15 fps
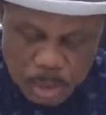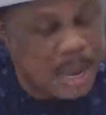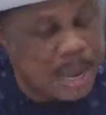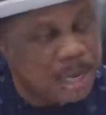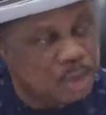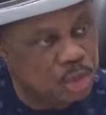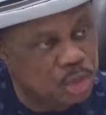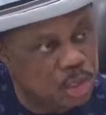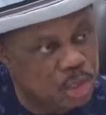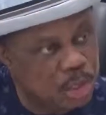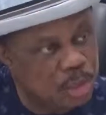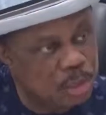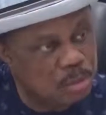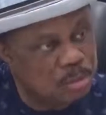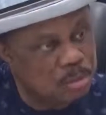
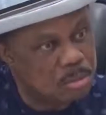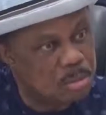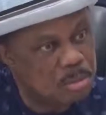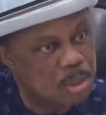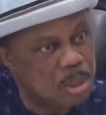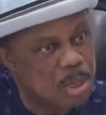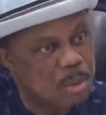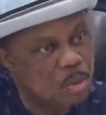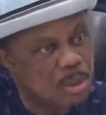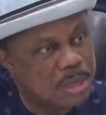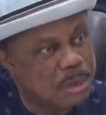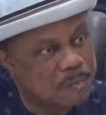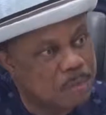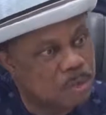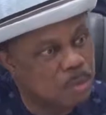Hygiene,
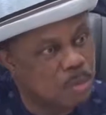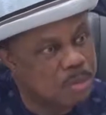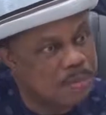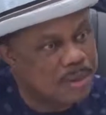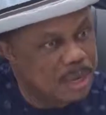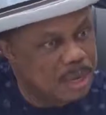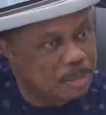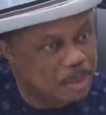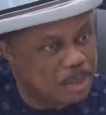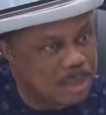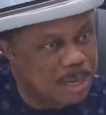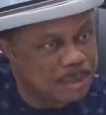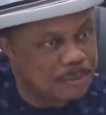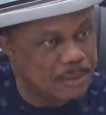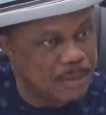water bill will be very
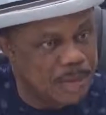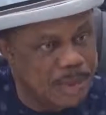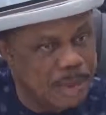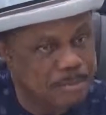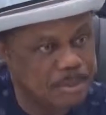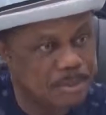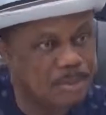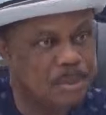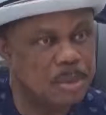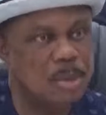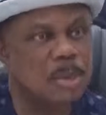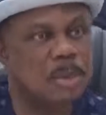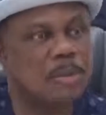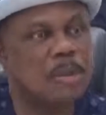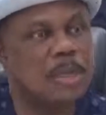important for the camp,
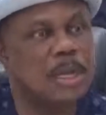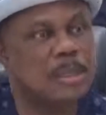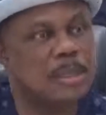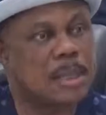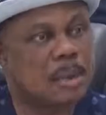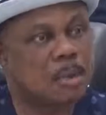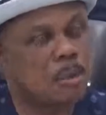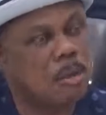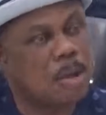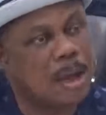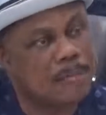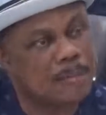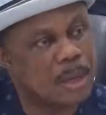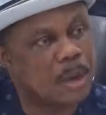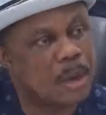so that we won't
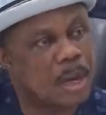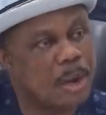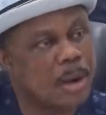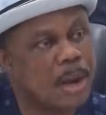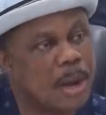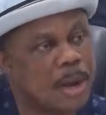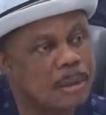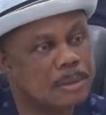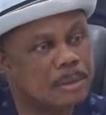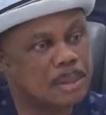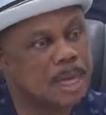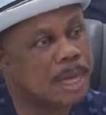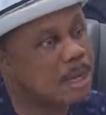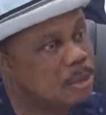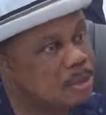have the cholera
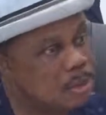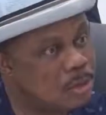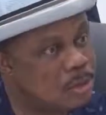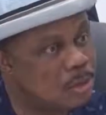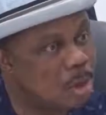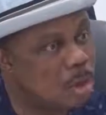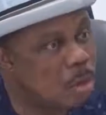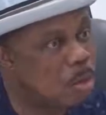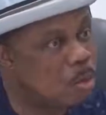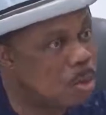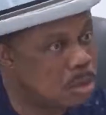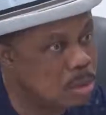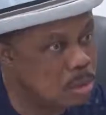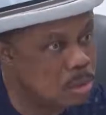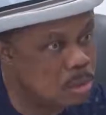challenges or
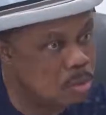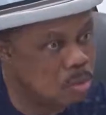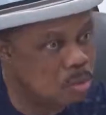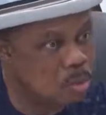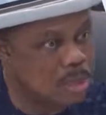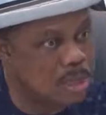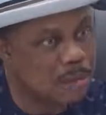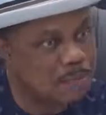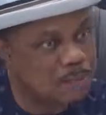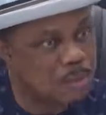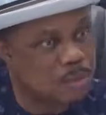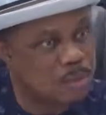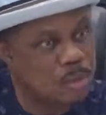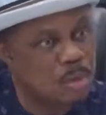what have you.